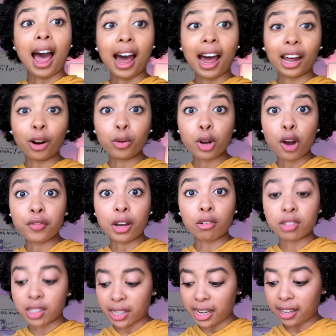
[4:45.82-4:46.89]
I don't know if y'all
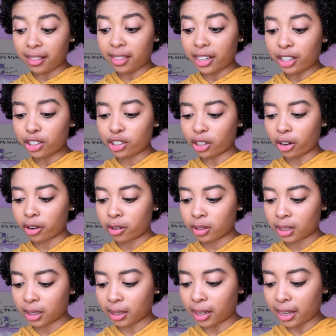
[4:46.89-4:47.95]
seen these
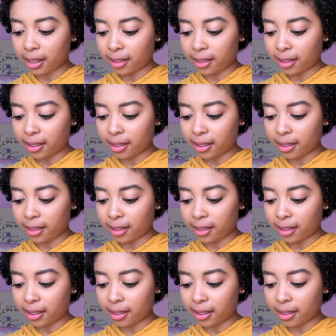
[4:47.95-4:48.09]
shirts like